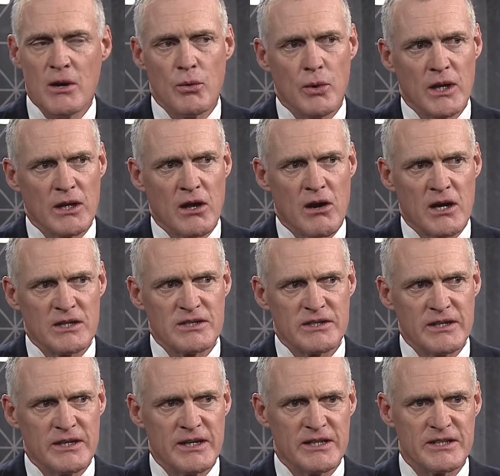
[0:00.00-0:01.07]
We
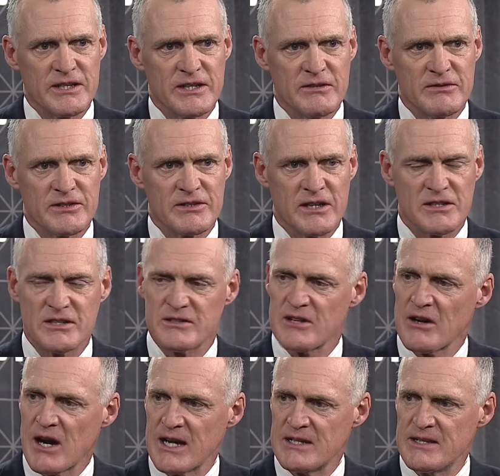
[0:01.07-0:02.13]
launched initiatives such as
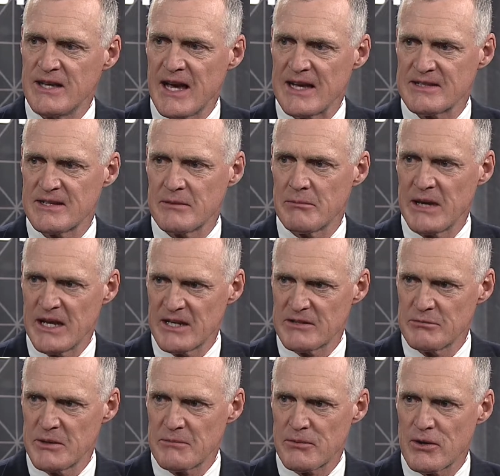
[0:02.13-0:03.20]
our IT asset
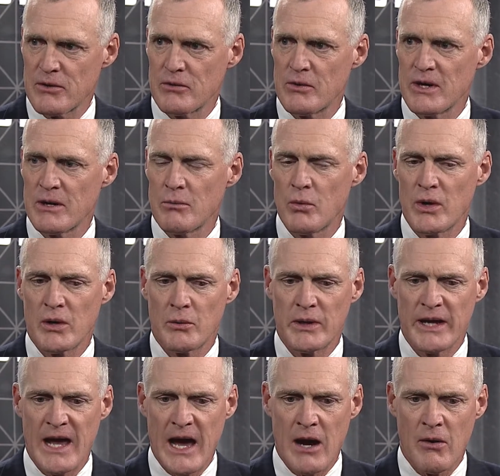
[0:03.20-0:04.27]
management program, where
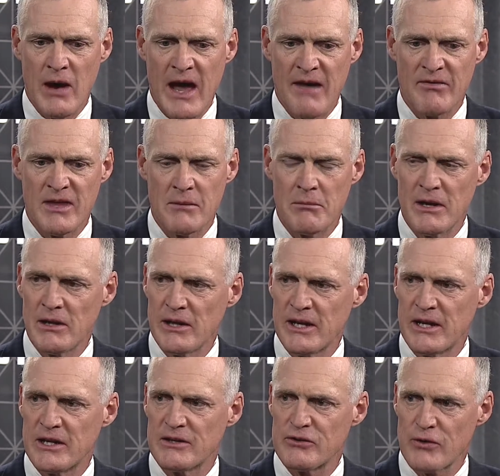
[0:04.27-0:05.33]
we now have the
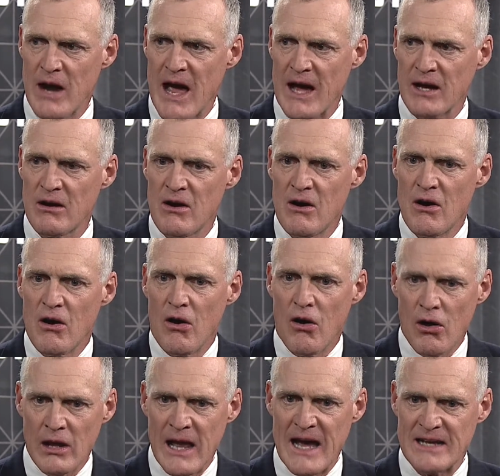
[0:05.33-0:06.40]
ability to track
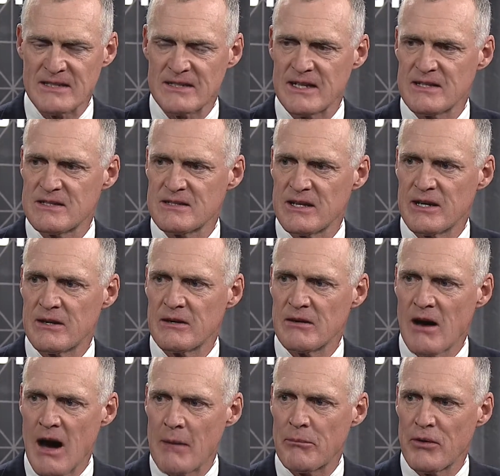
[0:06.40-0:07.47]
all assets that
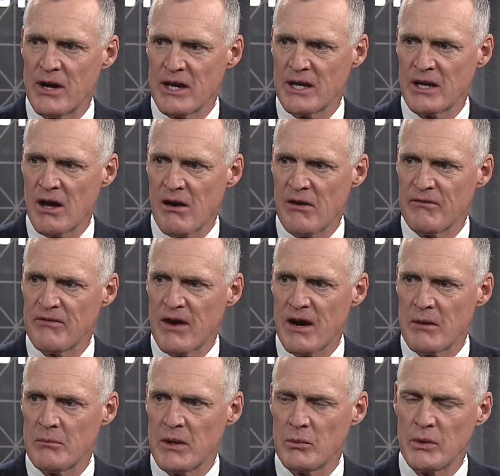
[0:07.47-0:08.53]
are operating in our
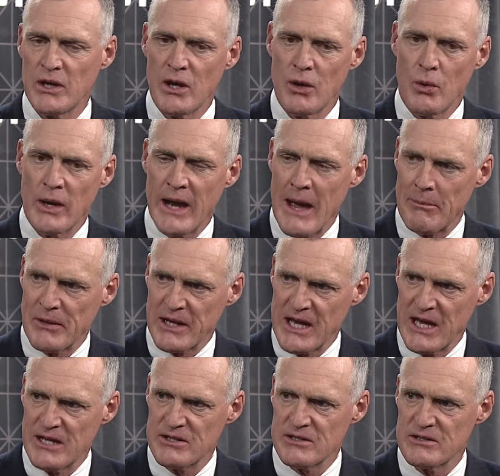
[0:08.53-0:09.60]
environment. We know what
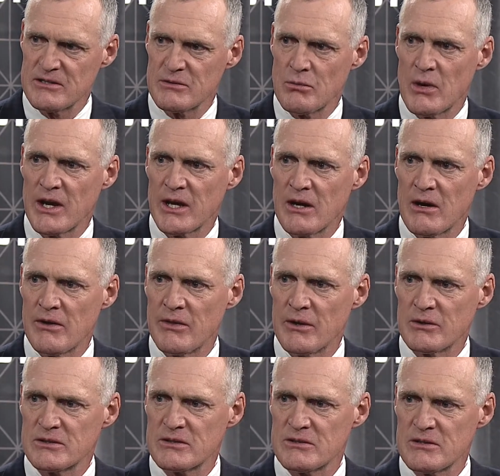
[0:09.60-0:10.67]
applications are running on
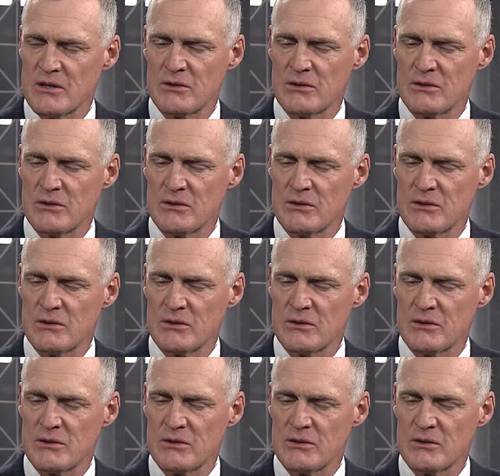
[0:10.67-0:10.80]
those